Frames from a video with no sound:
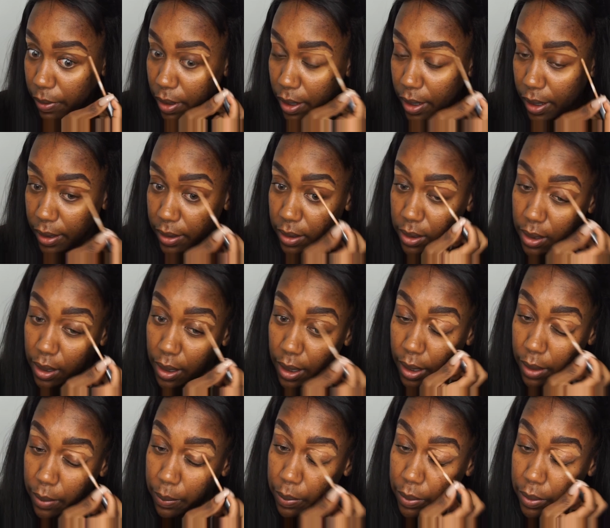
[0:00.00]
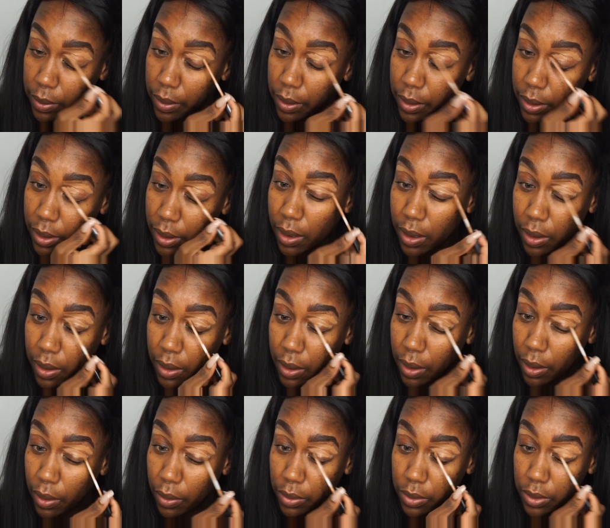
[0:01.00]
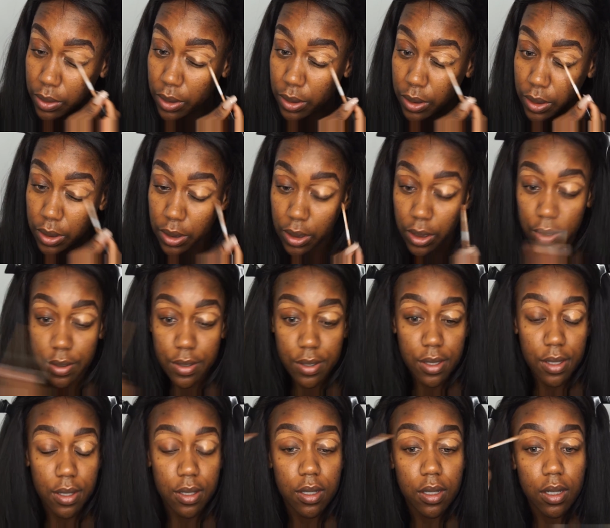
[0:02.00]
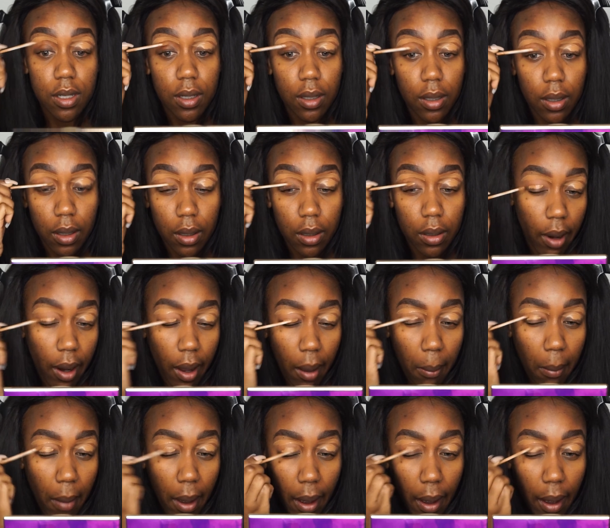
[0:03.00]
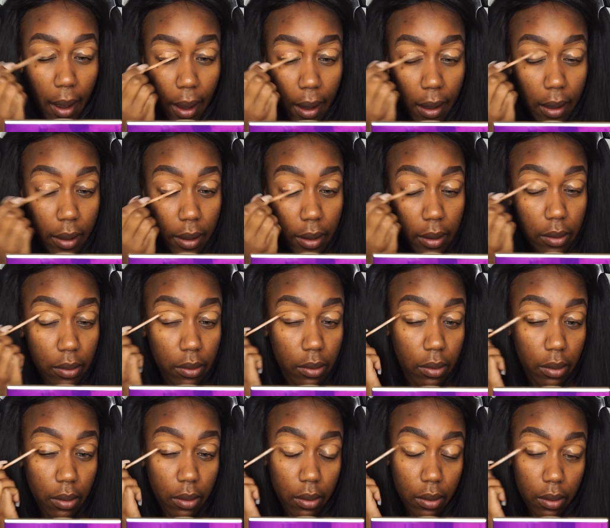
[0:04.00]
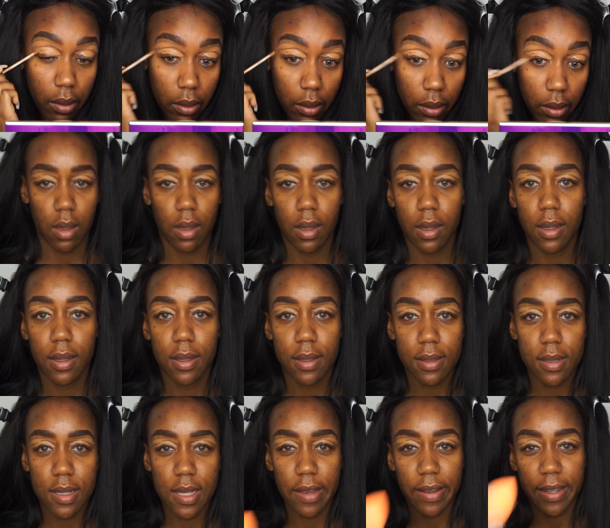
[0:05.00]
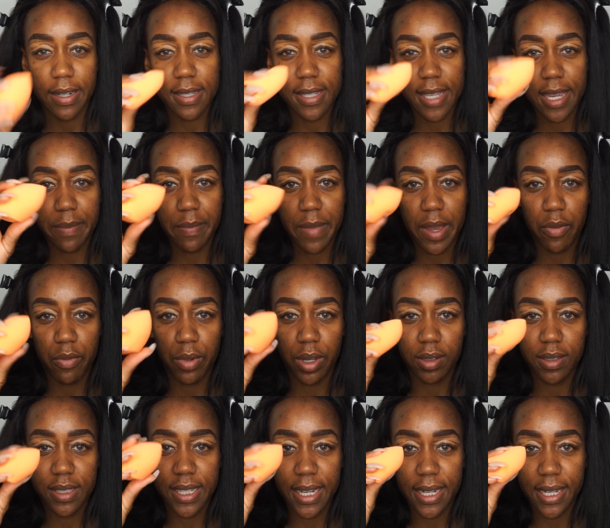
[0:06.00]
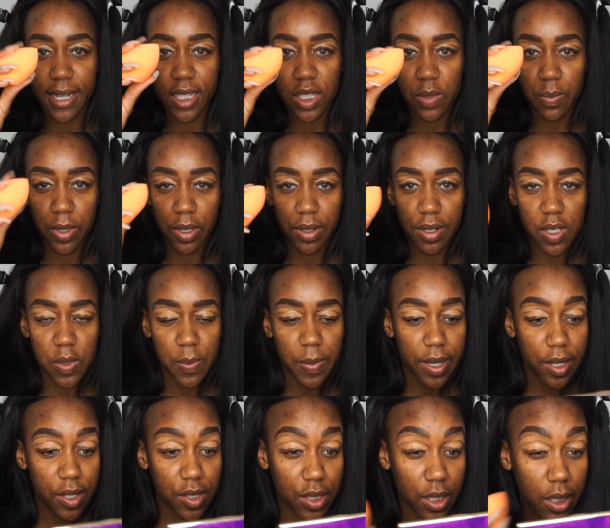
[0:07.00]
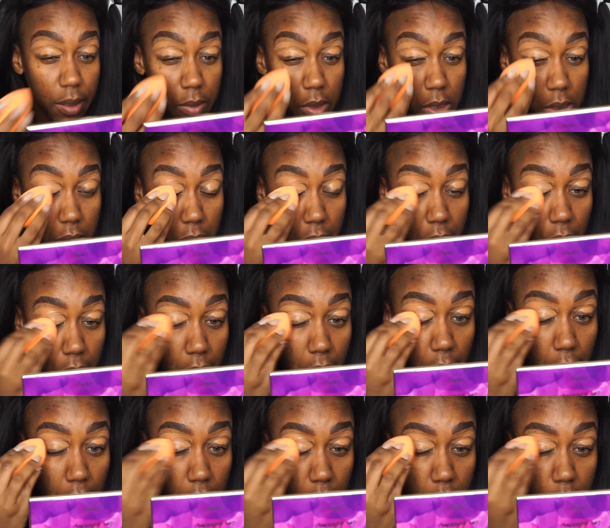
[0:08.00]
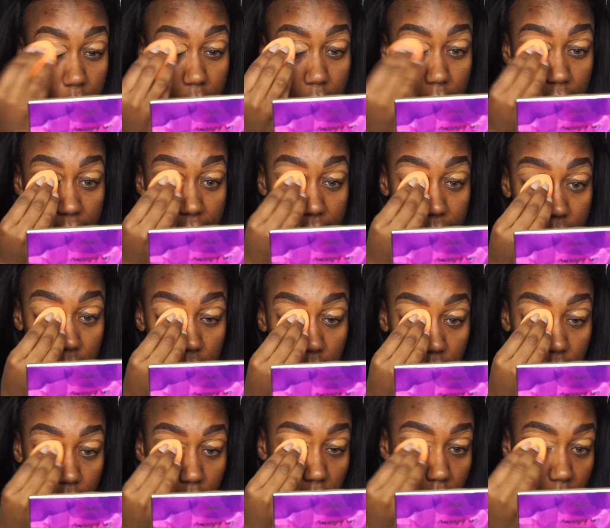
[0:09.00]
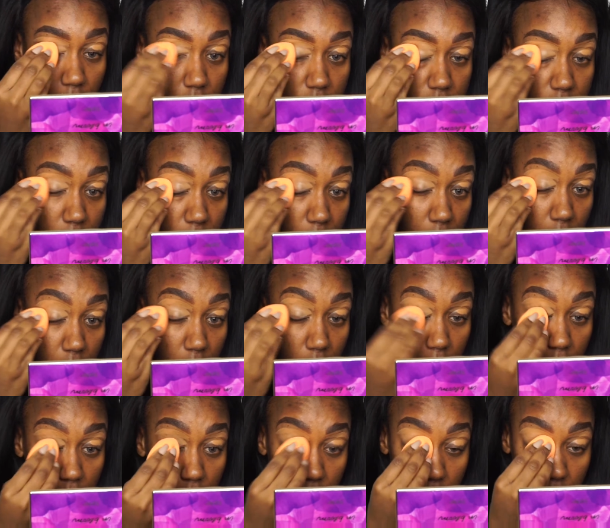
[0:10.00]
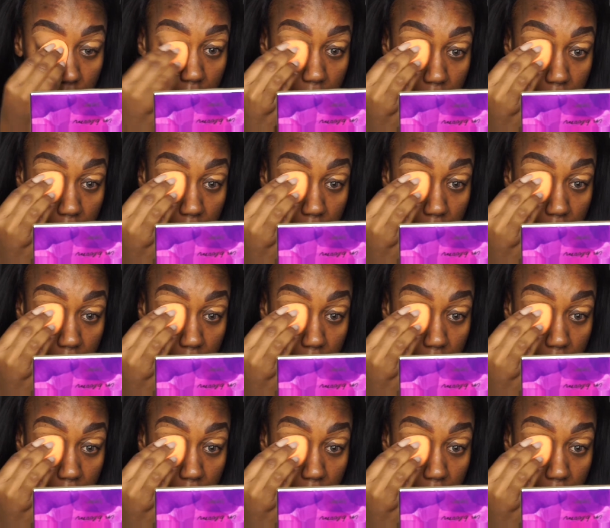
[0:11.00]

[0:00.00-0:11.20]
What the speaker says: product up, and then I also just use this to prime my eyelids. So I'm going to take my Real Techniques beauty sponge, and I'm just going to blend all of that in.